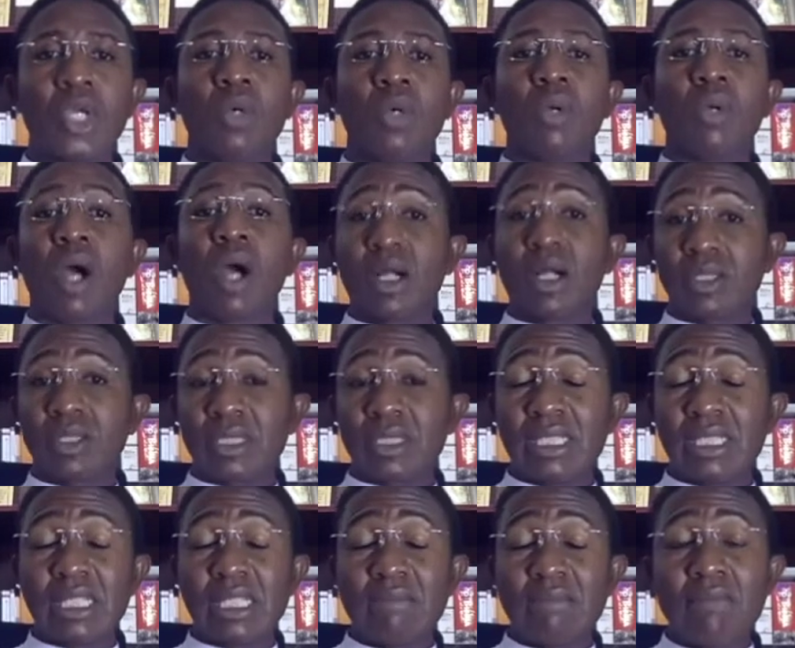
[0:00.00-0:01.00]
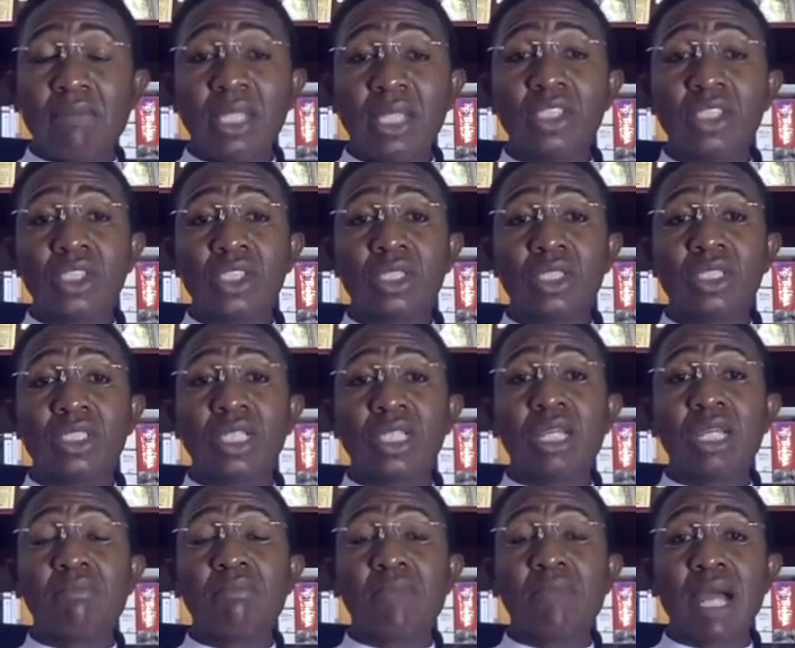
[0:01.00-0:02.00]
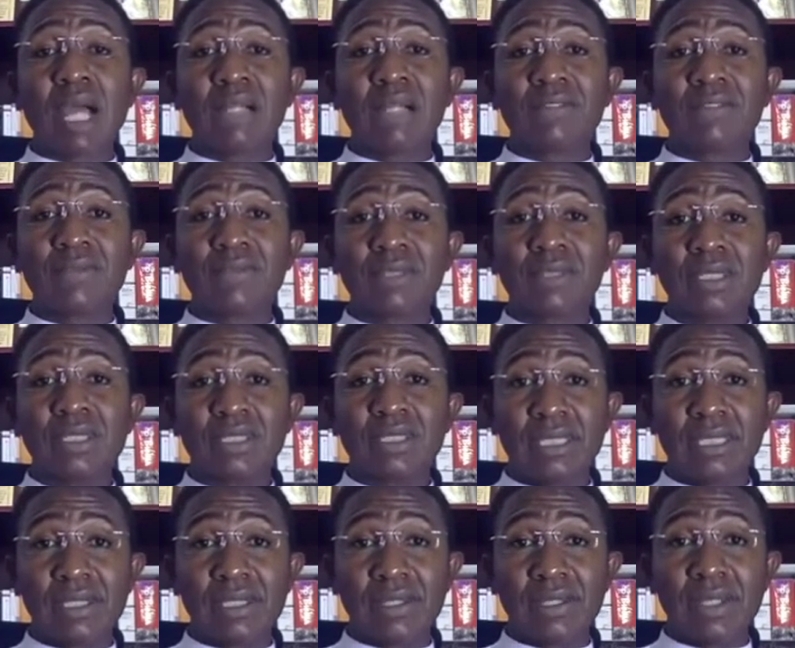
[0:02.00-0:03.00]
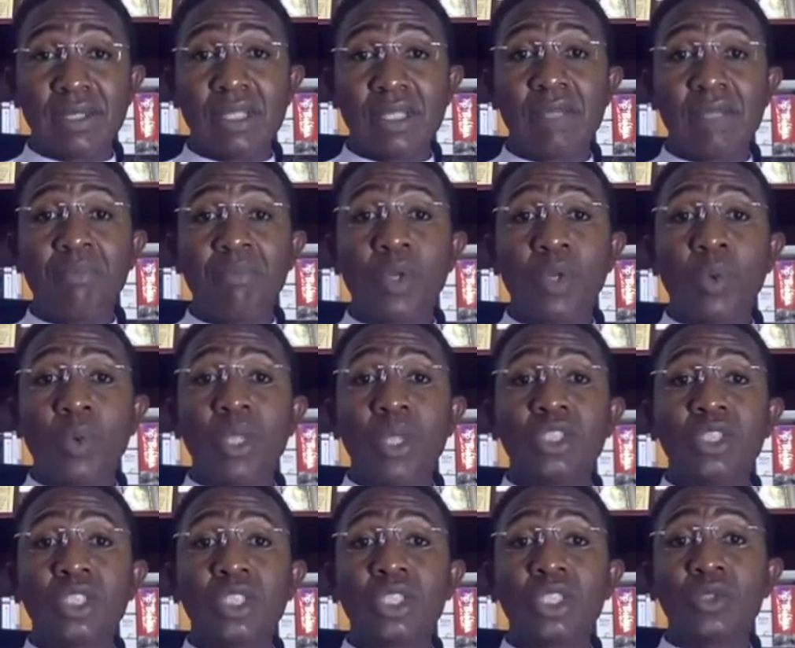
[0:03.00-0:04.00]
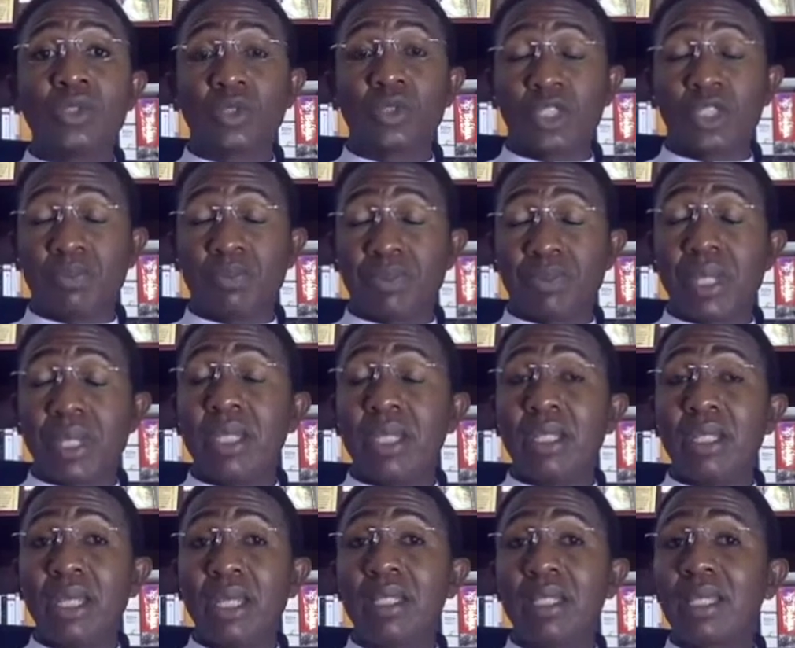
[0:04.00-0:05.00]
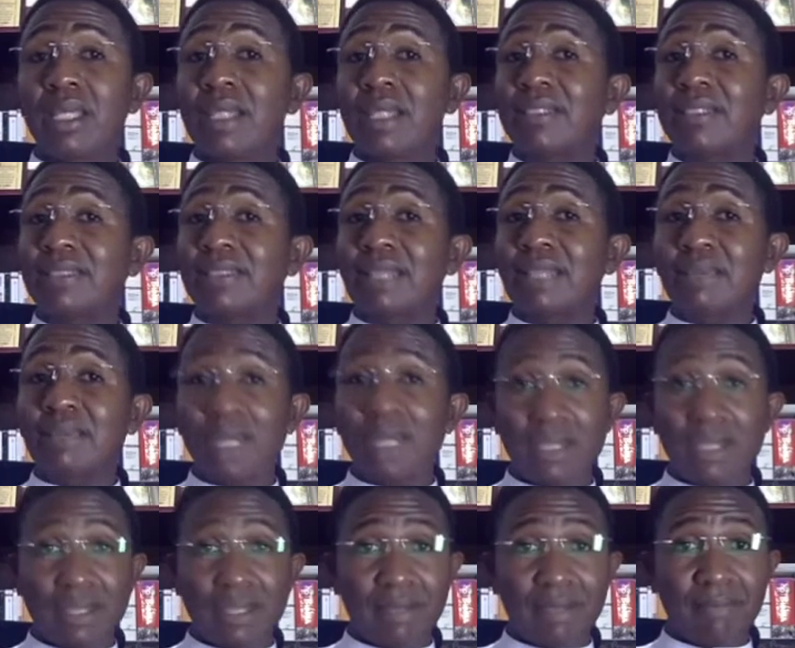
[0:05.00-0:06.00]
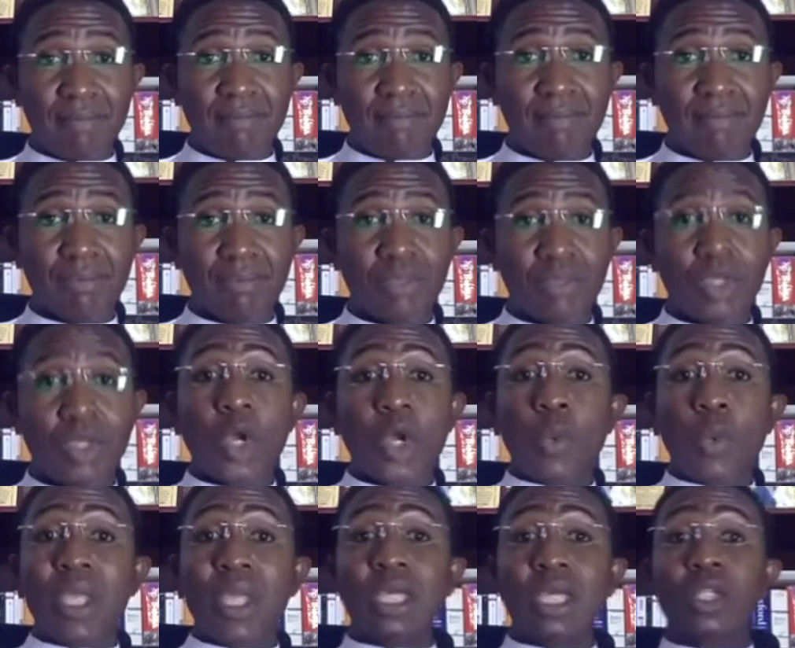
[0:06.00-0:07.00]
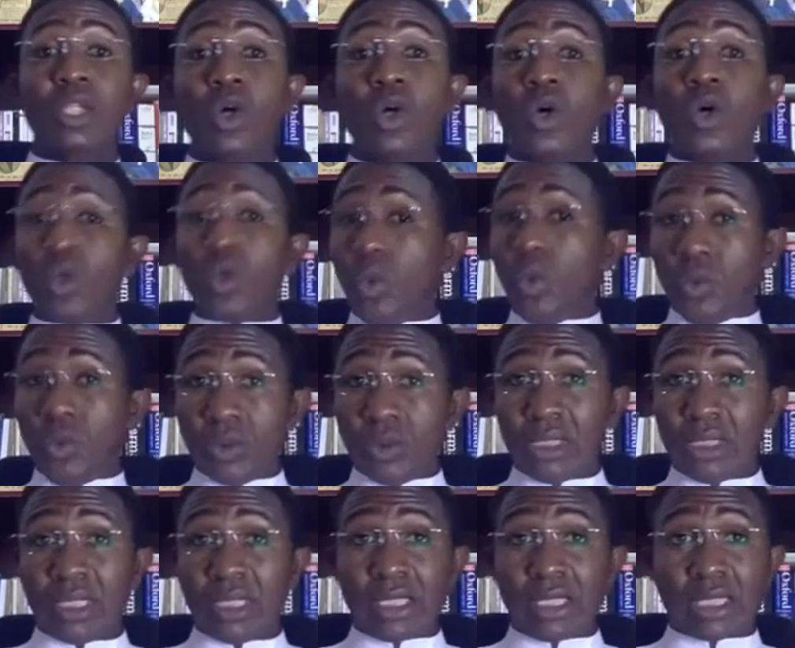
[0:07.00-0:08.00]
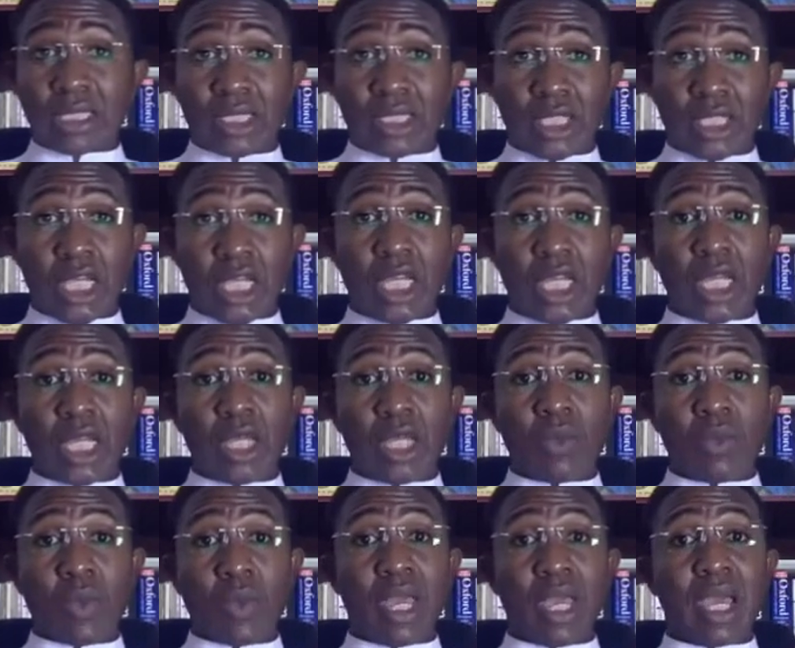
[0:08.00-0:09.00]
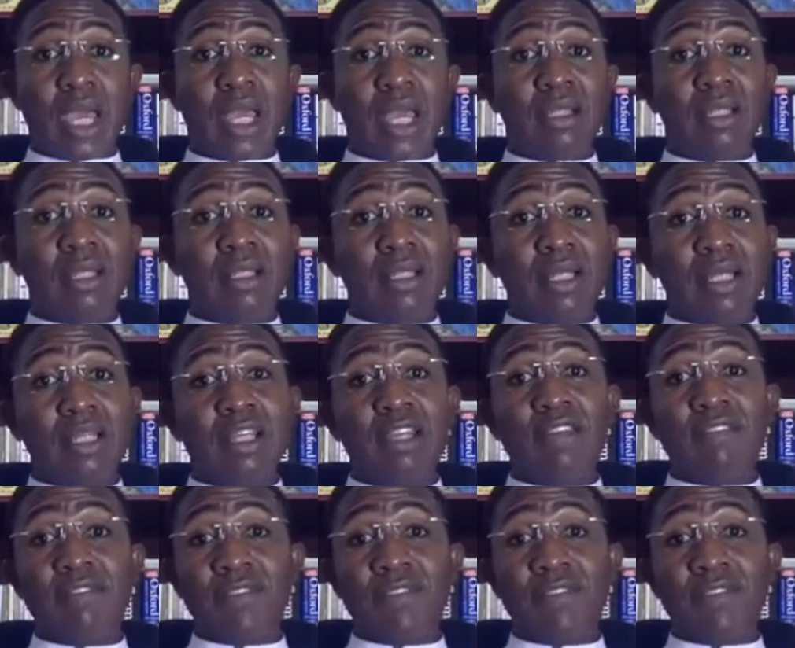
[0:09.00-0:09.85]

We also see them mentioned in Mark 14:33 when Jesus was praying in Gethsemane. We can conclude that they were the leading